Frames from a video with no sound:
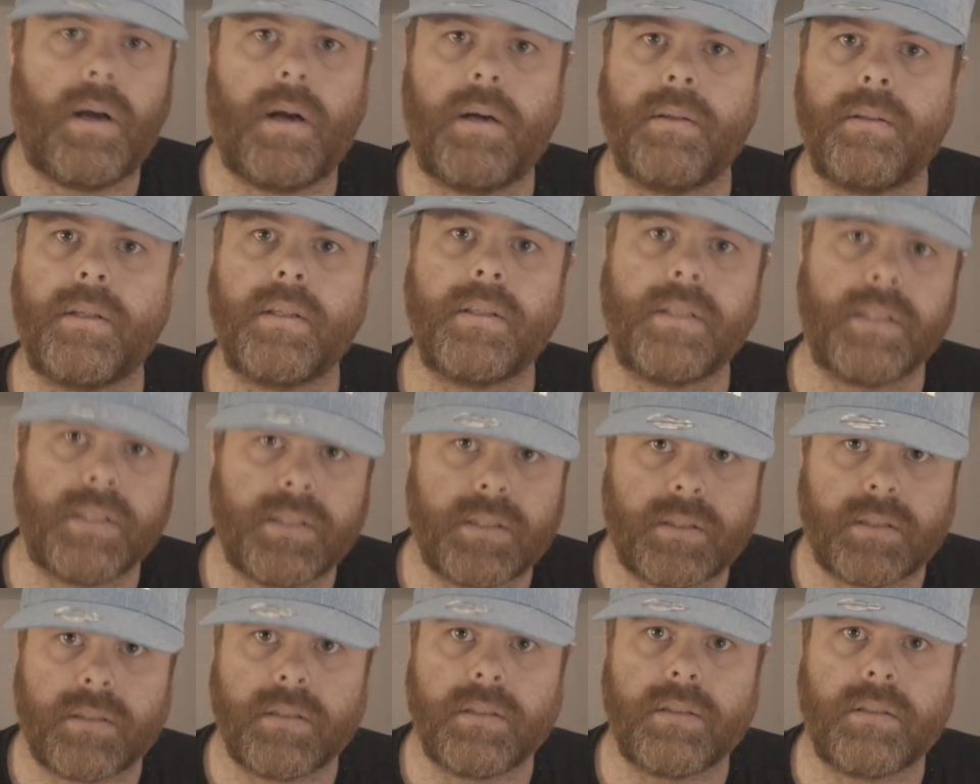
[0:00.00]
the
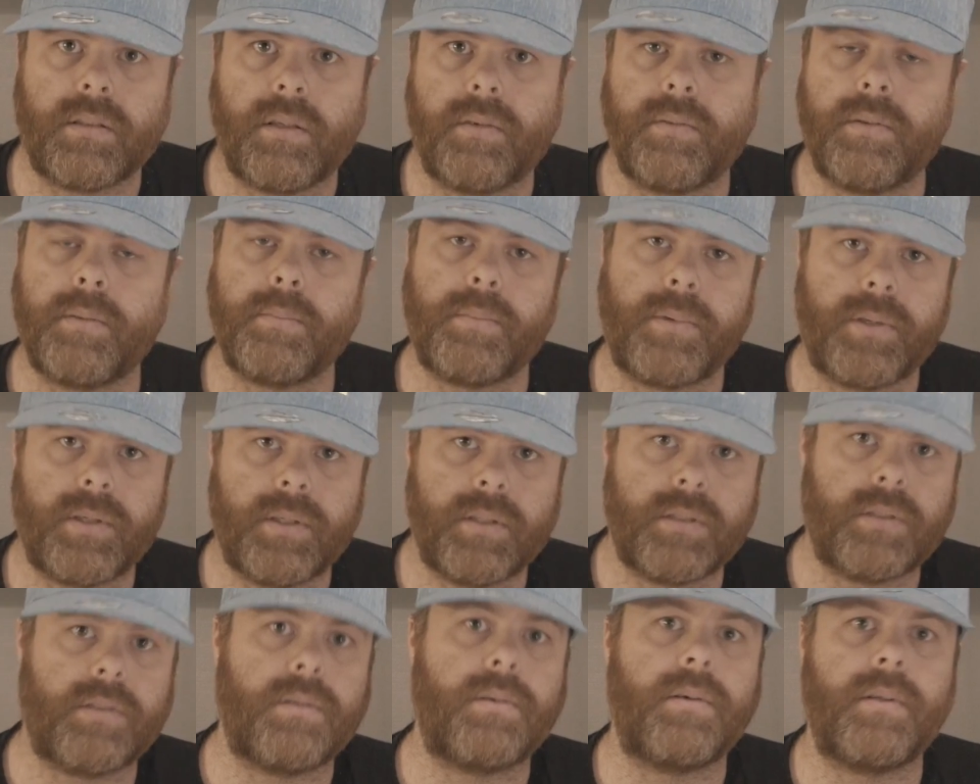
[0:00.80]
distance of the
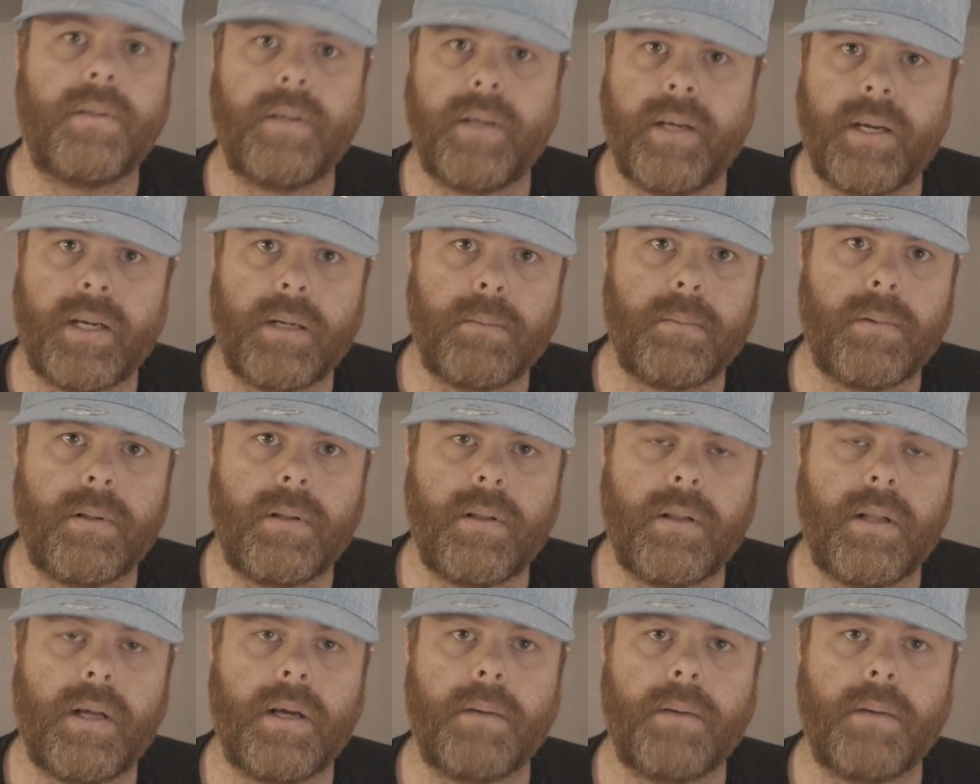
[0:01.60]
birds or the animal,